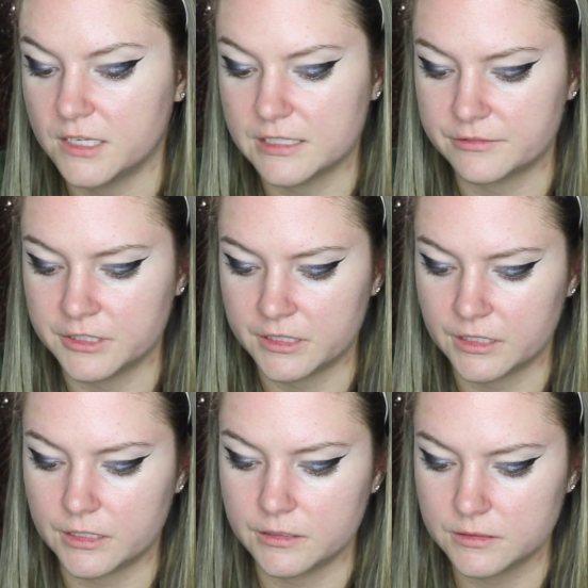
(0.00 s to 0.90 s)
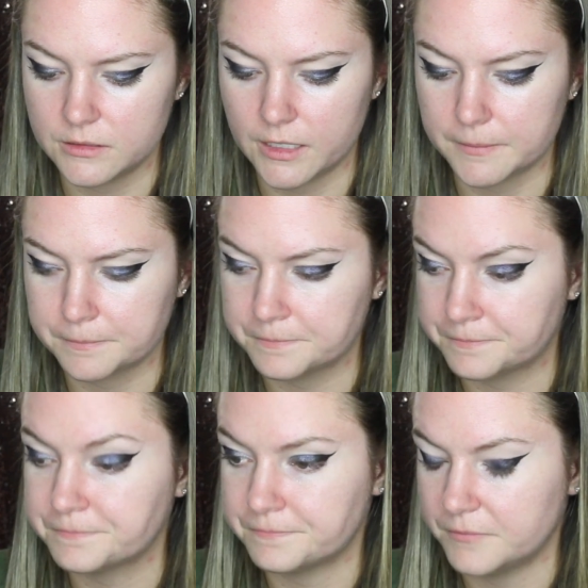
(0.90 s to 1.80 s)
I definitely think it is.
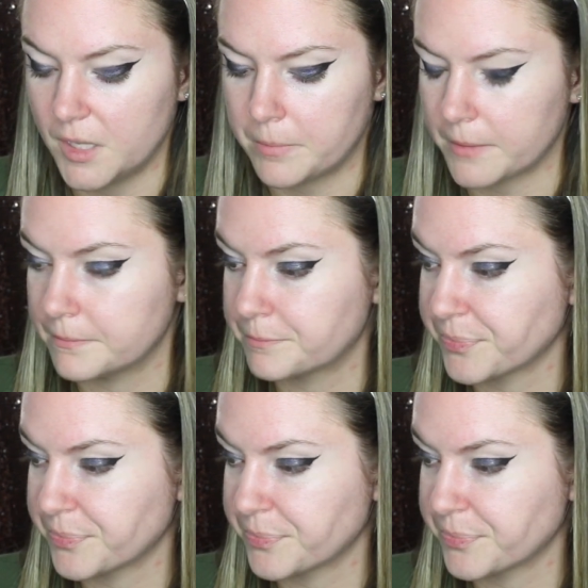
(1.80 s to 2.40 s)
Yep.